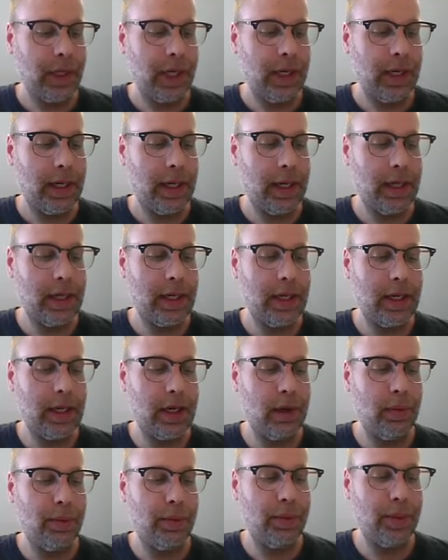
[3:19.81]
and then
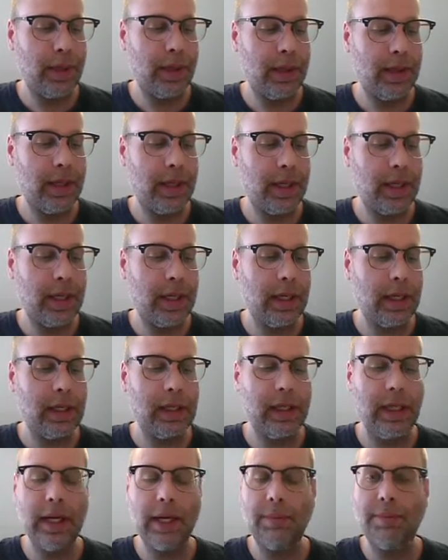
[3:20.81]
help with
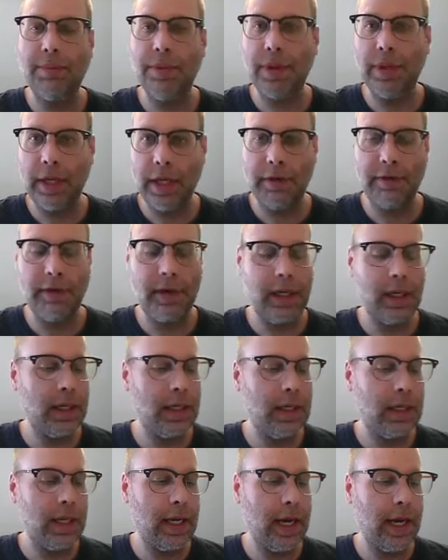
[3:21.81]
cleanup if
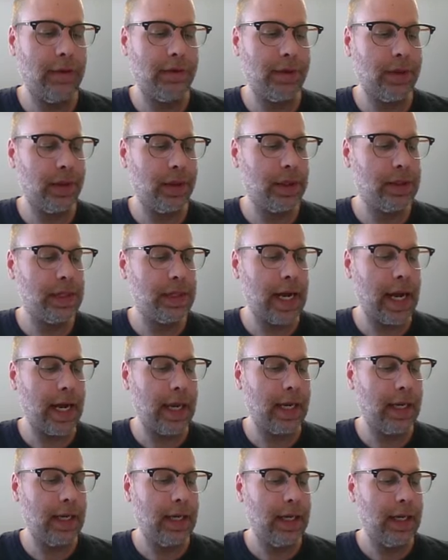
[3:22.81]
needed after the
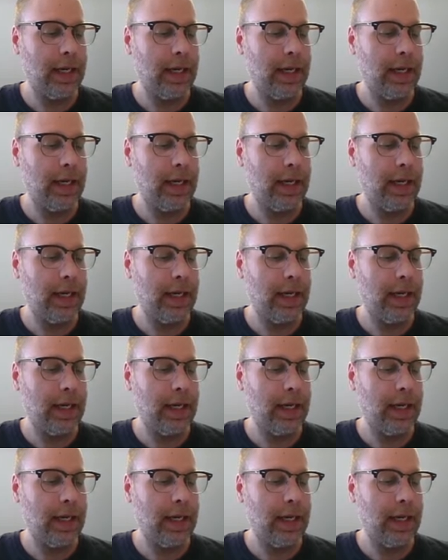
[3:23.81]
snack.